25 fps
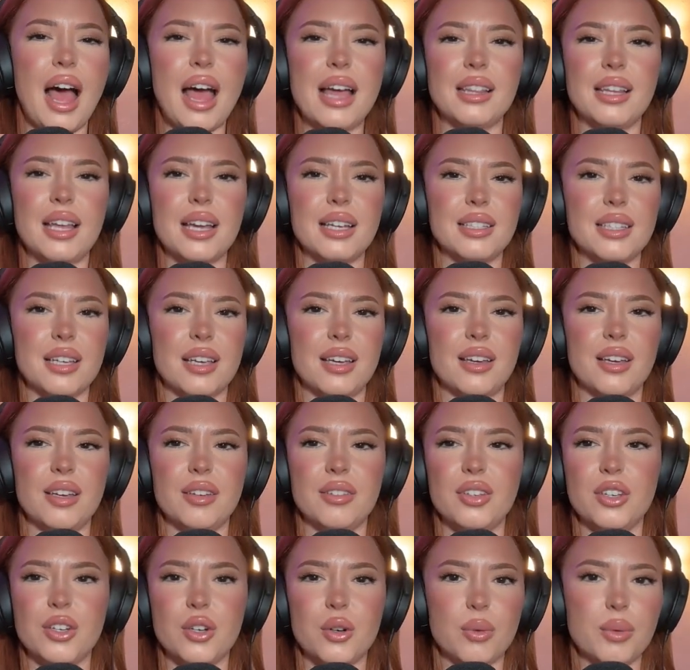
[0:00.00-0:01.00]
I like
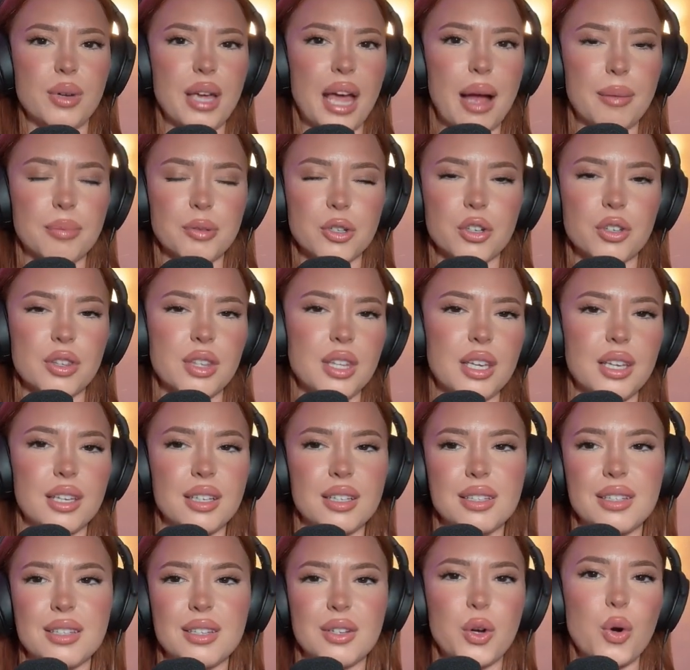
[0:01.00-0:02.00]
to, capture
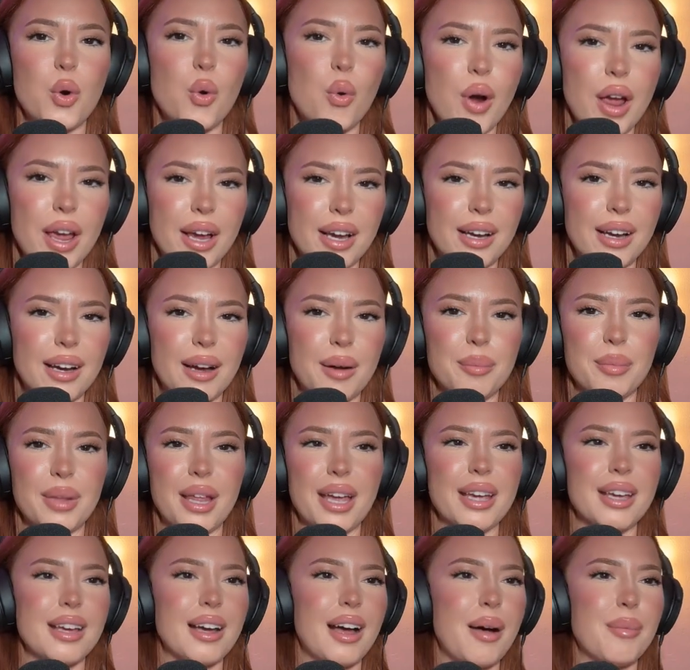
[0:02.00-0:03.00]
things quick.
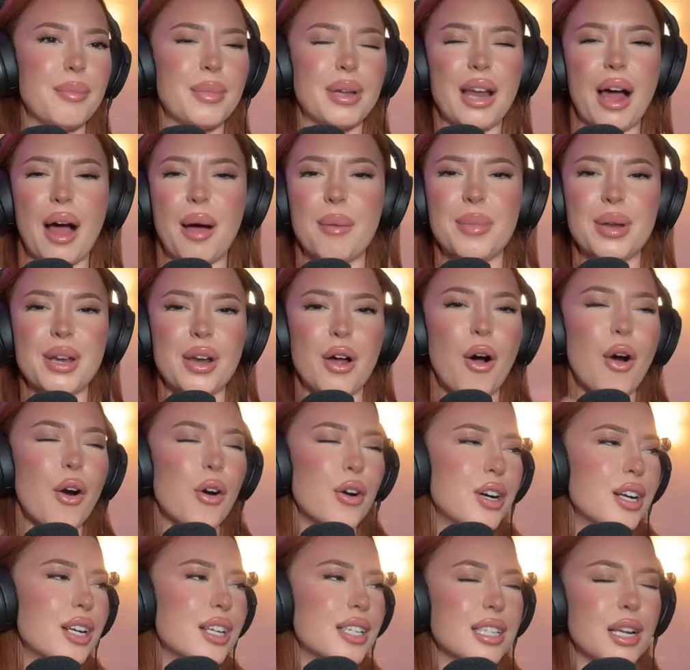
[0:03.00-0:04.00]
I'm an
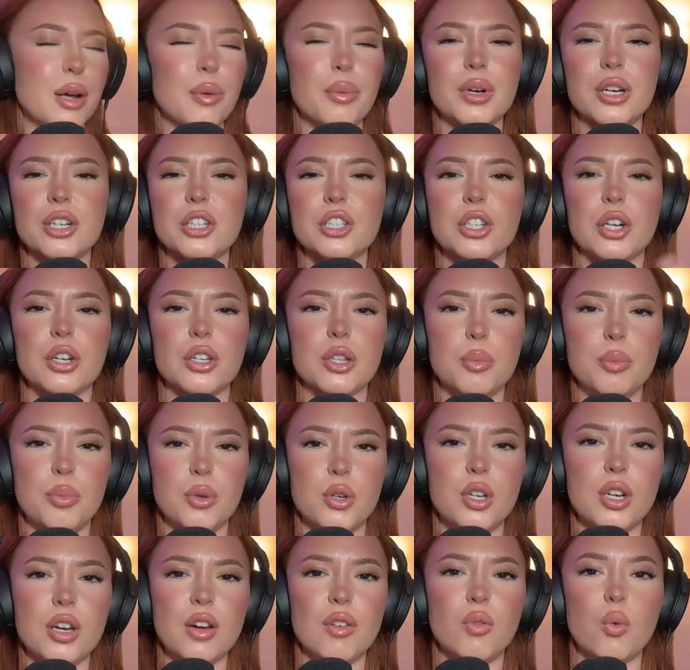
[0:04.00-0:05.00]
artist. I want to share the
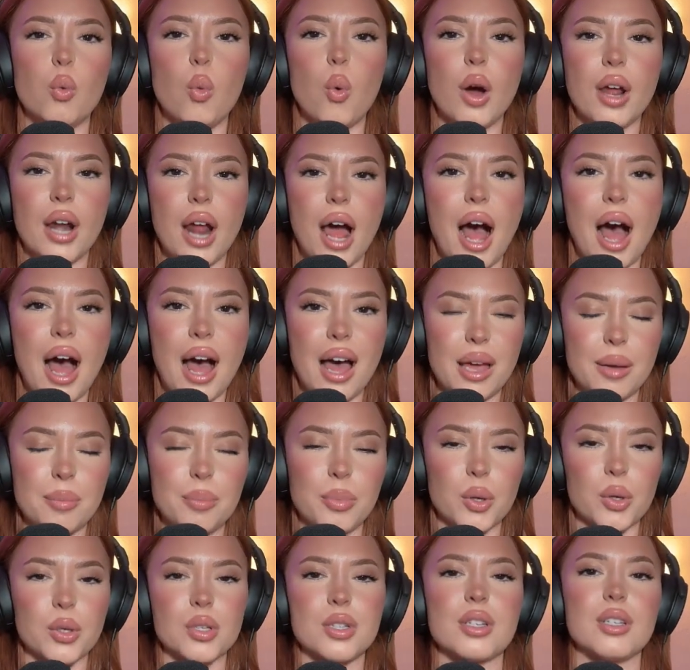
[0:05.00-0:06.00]
beauty of what
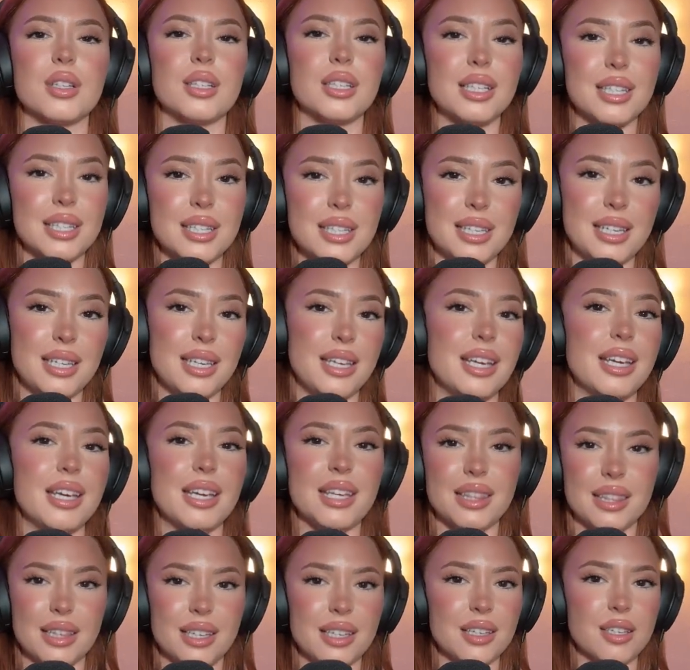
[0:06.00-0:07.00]
I personally
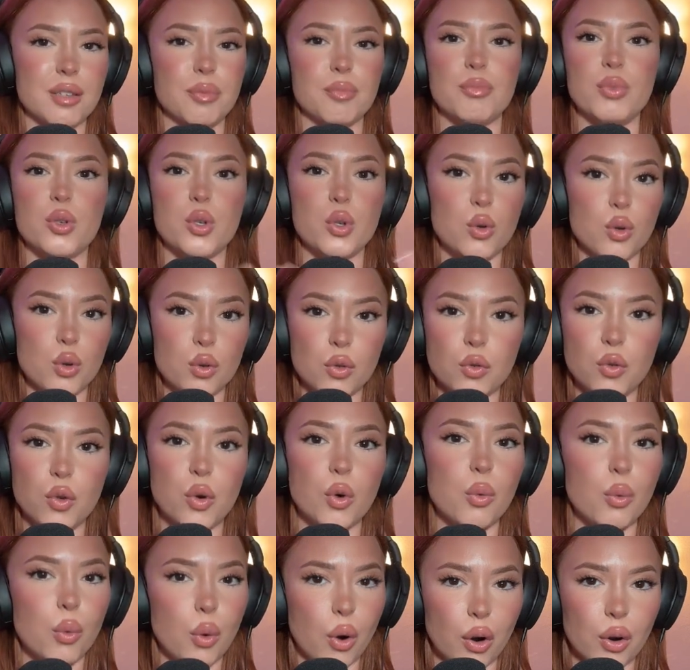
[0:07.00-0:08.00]
see in this
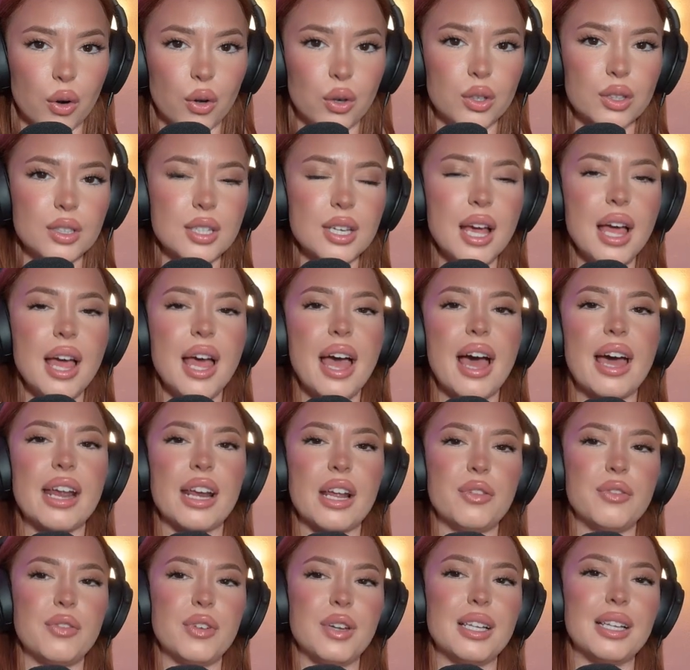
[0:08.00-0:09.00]
beautiful world.
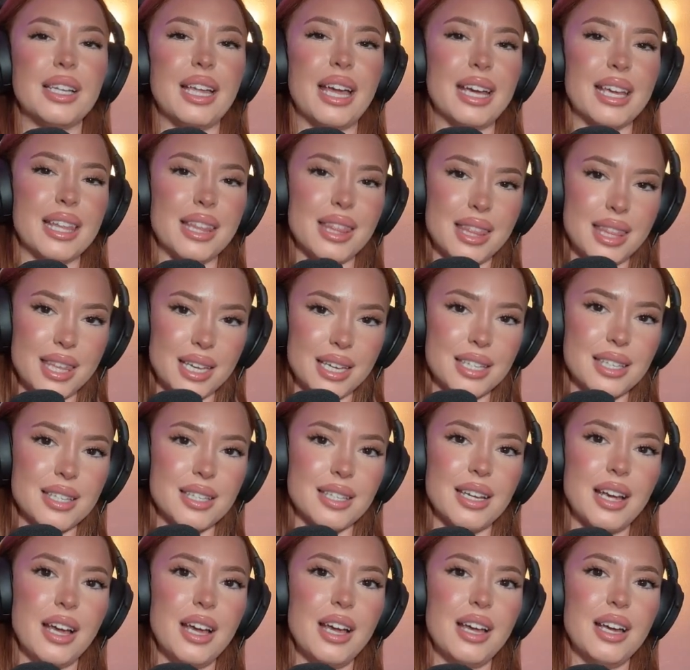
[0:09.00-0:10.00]
And I feel like
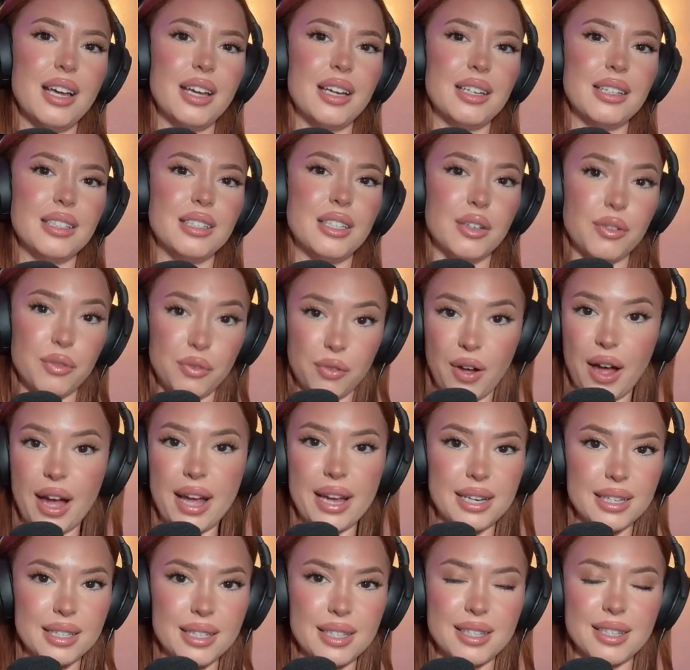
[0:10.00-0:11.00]
this
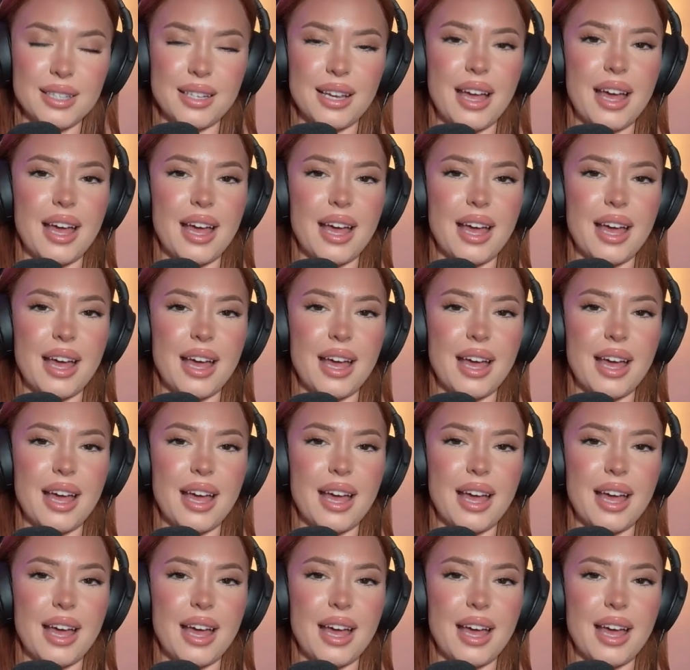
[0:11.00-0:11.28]
device